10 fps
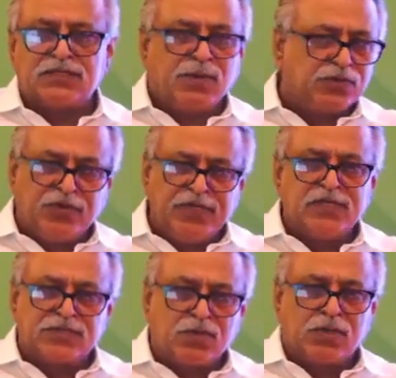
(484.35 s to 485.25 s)
About 3
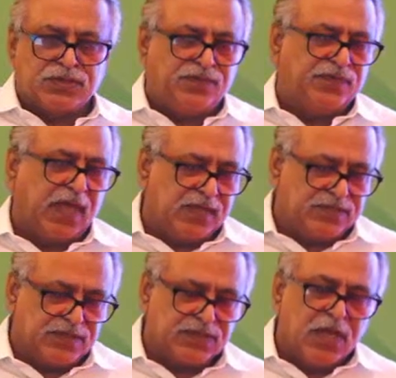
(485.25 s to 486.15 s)
years cost of
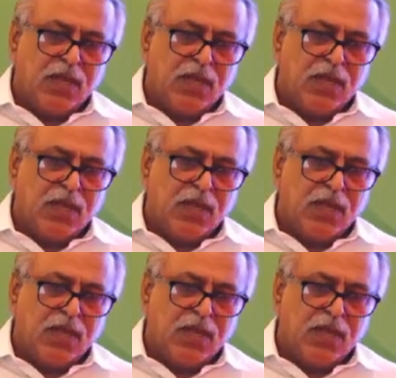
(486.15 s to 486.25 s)
dialysis